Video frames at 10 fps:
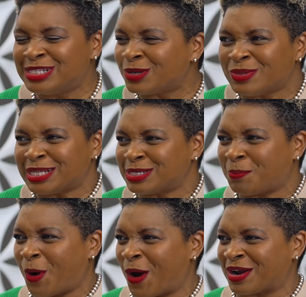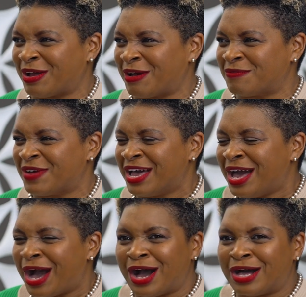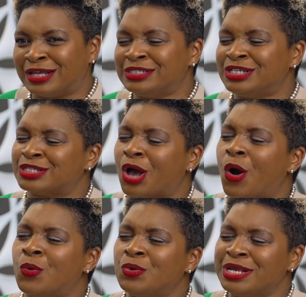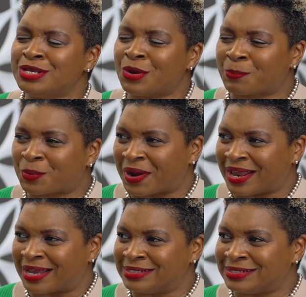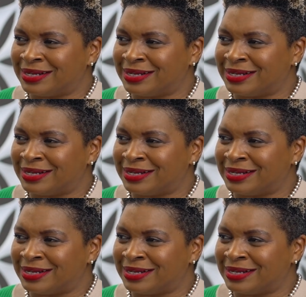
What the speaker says: so that's a part of just owning your brand.